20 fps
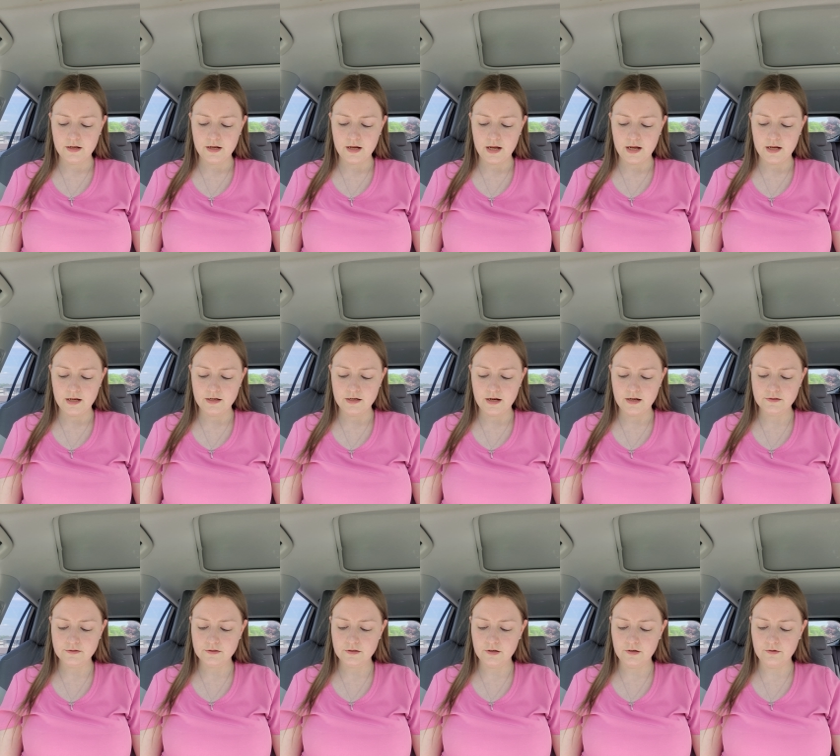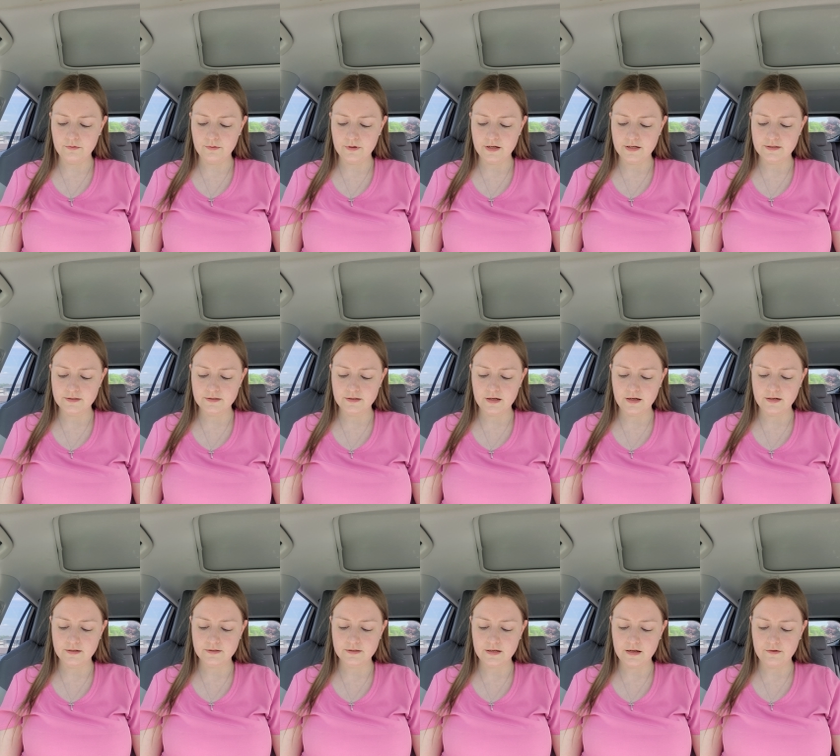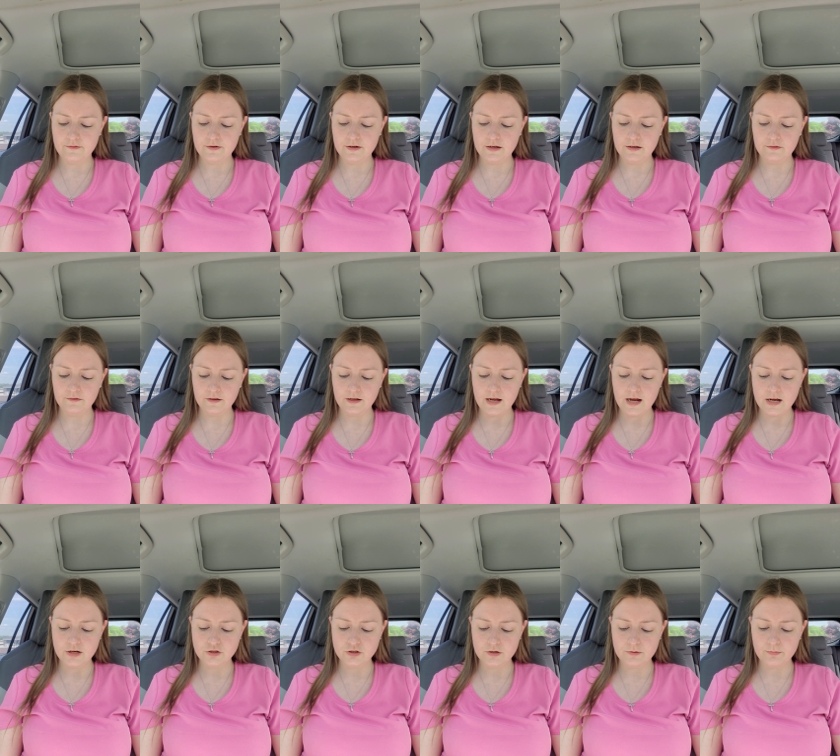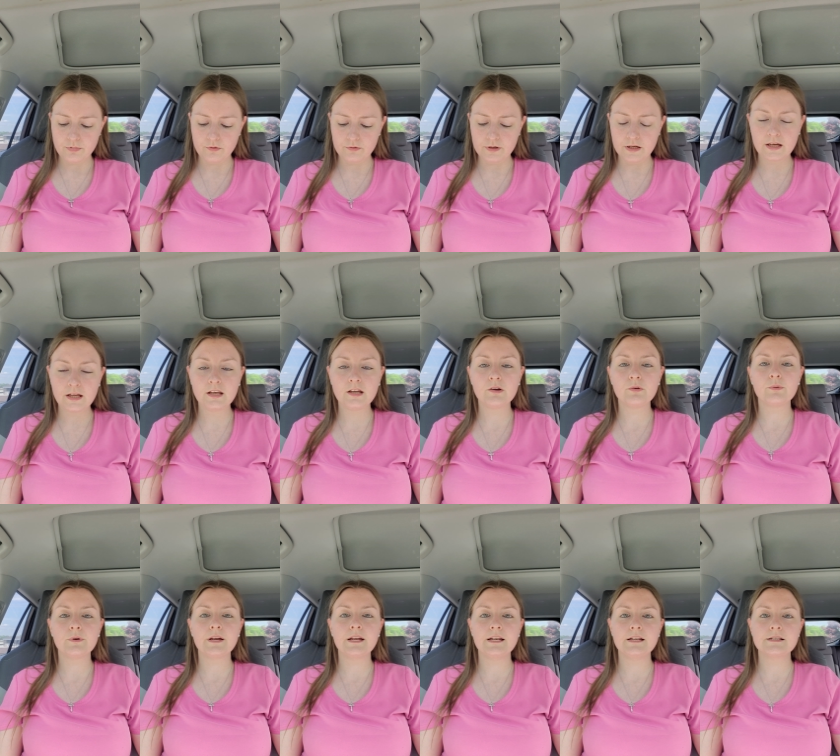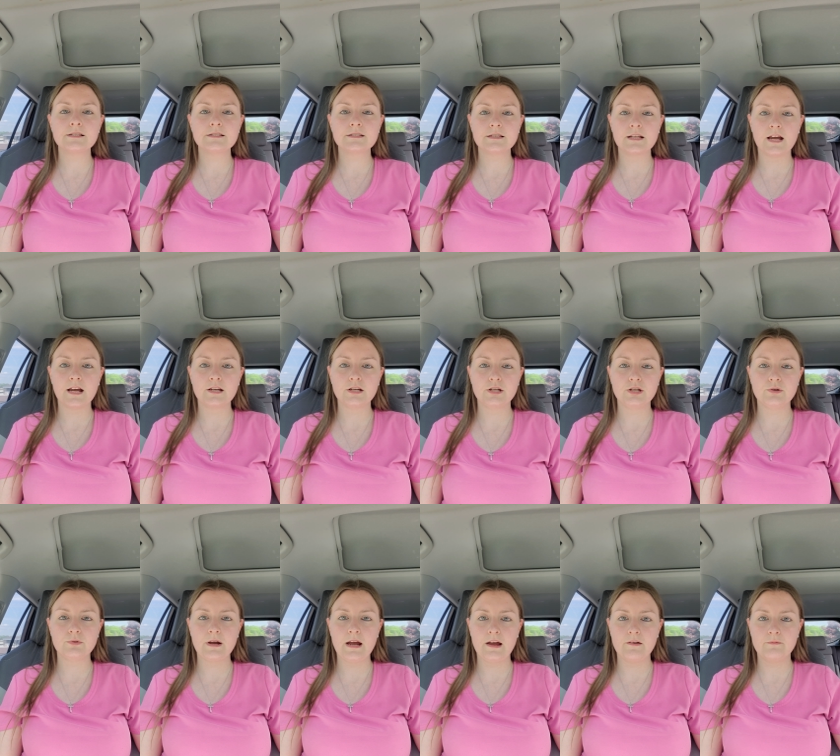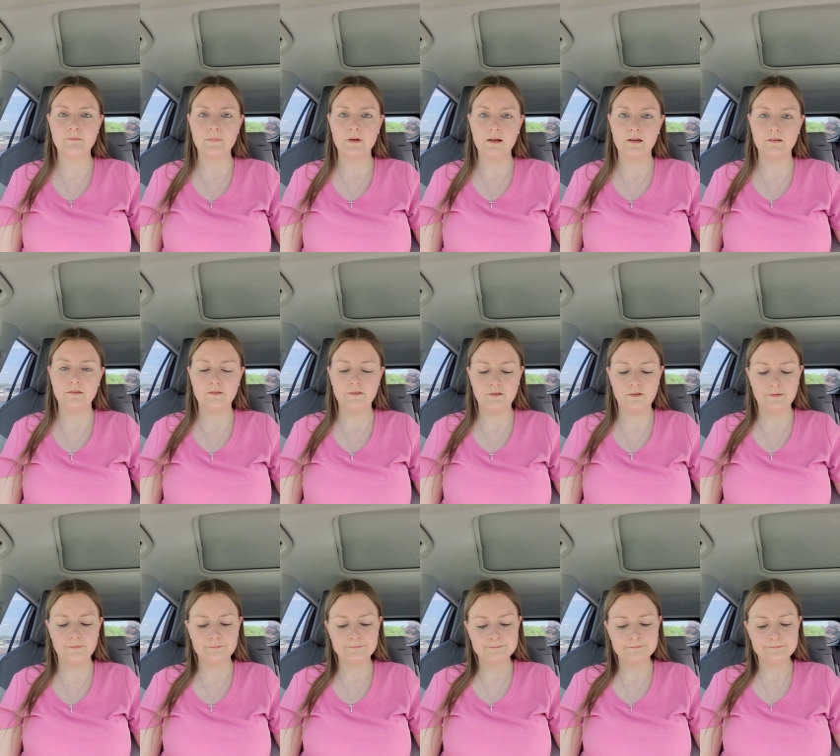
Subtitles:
and as always, day 7 is a catch-up on any readings that you have missed.